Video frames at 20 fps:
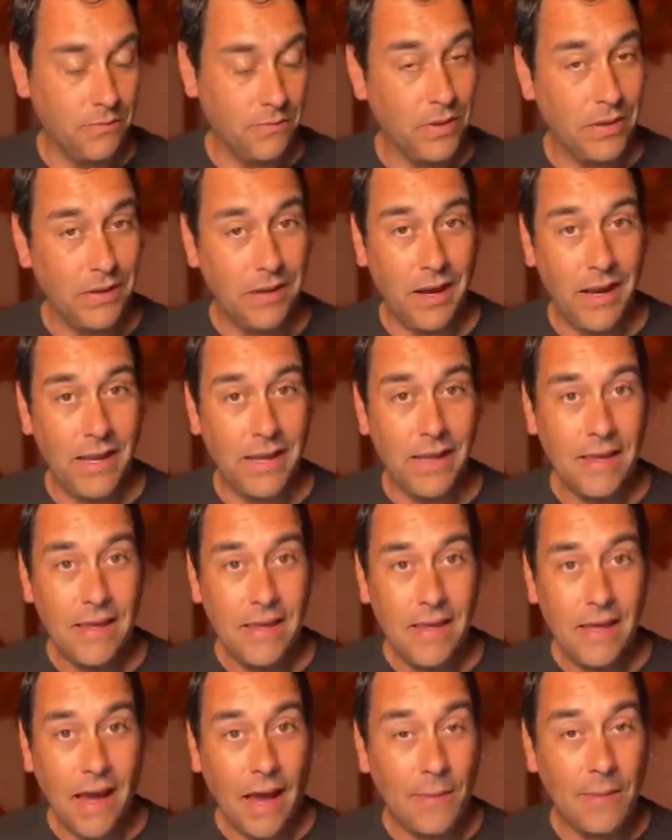but I
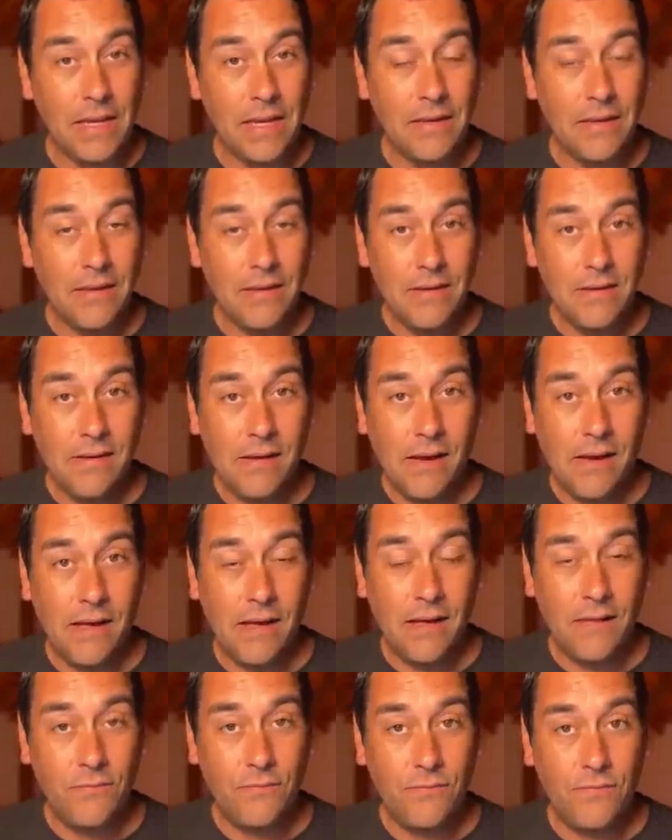I mean
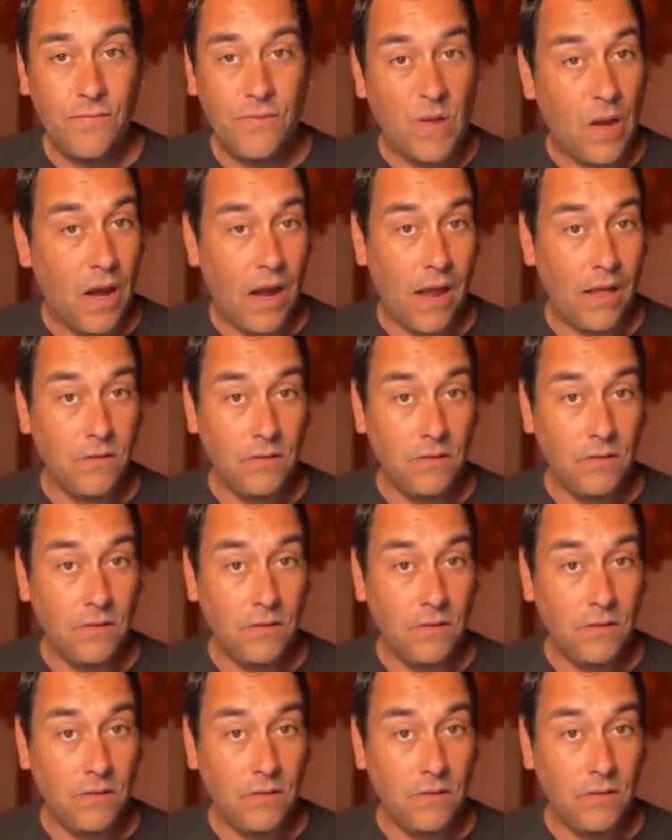th- I,